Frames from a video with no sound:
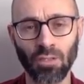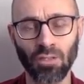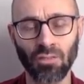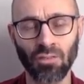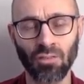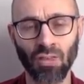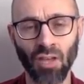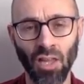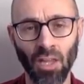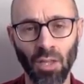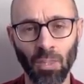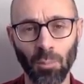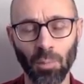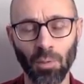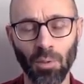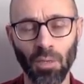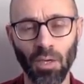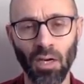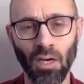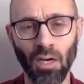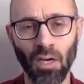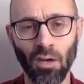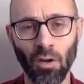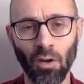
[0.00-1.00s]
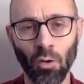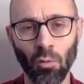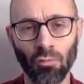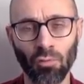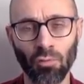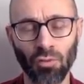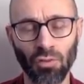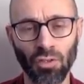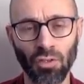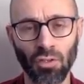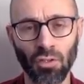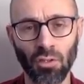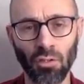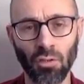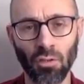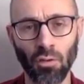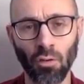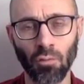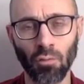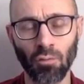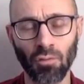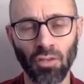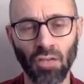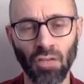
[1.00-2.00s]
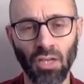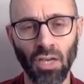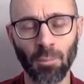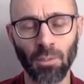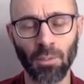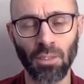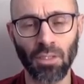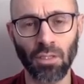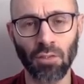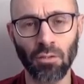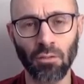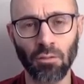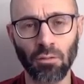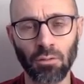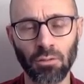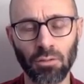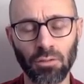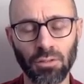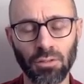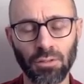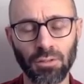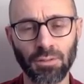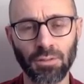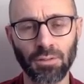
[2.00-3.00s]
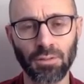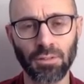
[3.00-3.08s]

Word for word: to develop uh, over the over the coming years.